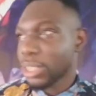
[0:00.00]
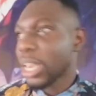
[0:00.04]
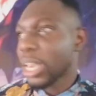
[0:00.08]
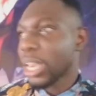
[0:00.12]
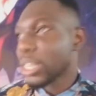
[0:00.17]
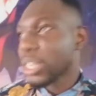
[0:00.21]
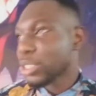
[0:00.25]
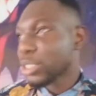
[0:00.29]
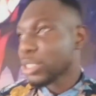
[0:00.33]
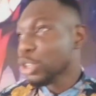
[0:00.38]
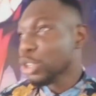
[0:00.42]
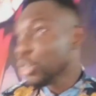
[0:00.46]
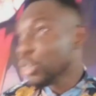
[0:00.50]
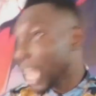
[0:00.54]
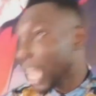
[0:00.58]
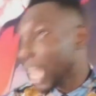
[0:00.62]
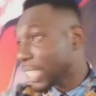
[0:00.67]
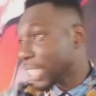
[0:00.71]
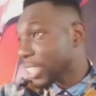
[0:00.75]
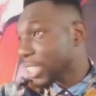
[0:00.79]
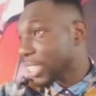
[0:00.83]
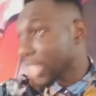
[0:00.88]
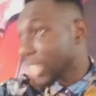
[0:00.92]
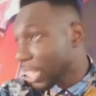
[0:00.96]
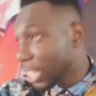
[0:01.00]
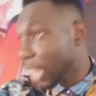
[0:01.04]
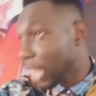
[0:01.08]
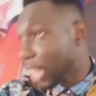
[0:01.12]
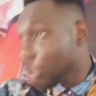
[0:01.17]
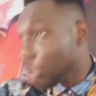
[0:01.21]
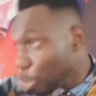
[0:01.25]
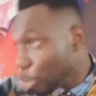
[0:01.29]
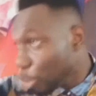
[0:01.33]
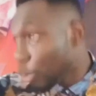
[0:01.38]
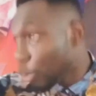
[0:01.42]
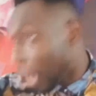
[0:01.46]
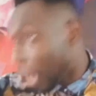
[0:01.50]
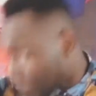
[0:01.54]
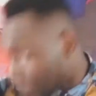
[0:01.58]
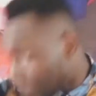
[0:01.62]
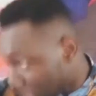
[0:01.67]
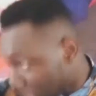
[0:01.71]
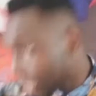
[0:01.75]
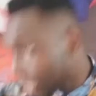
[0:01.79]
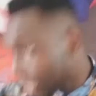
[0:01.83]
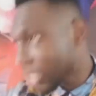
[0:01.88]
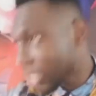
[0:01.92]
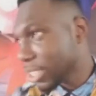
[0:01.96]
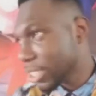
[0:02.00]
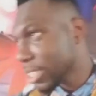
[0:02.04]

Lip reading: Yes, you that is saying that you are fake.